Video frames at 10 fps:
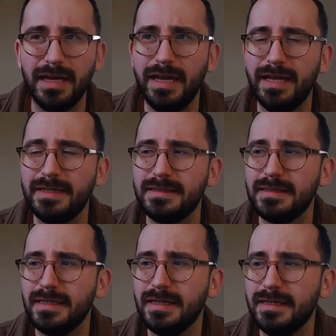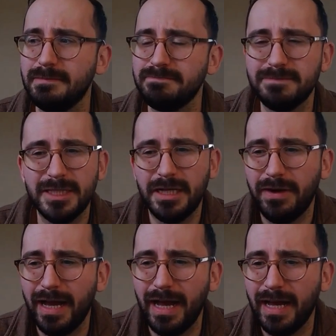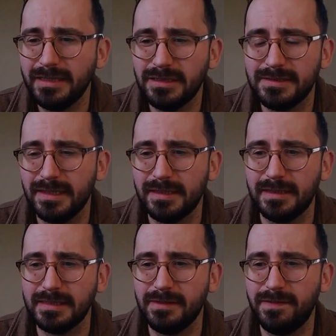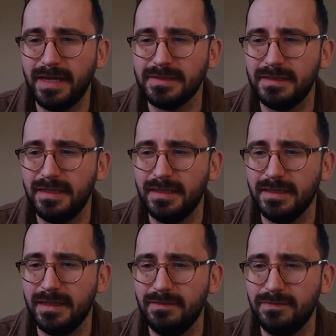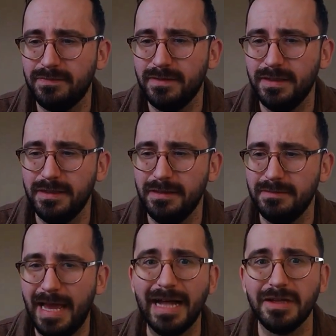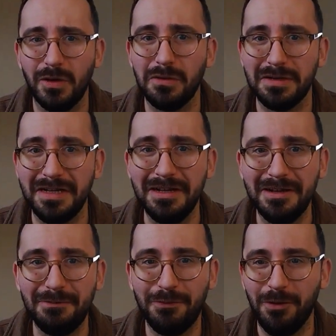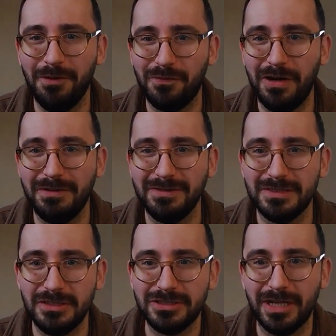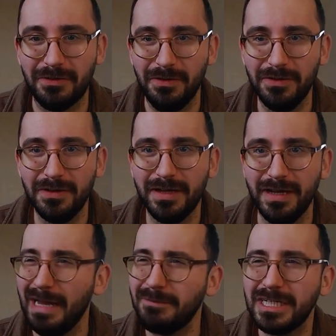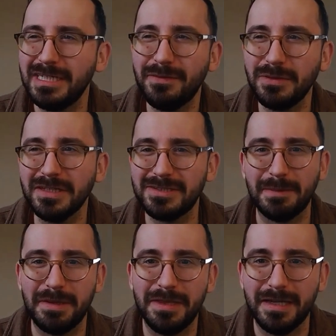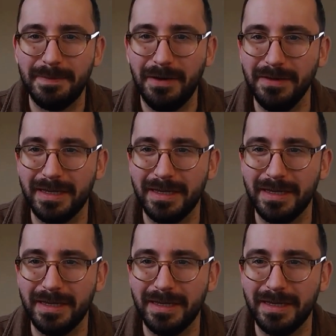And, I just think that that's a fascinating kind of allegory for fragrance in general, which I never really stopped to think about.